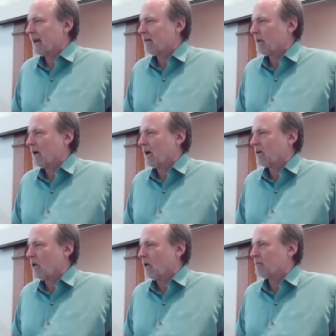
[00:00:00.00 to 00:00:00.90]
Uh, we are
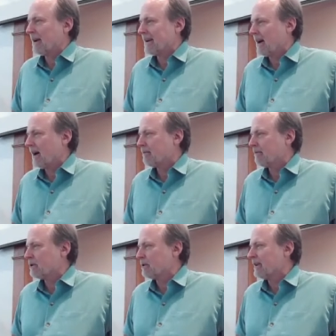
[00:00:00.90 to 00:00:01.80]
called by God
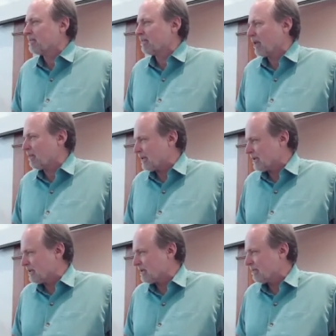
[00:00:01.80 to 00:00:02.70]
for a unique purpose.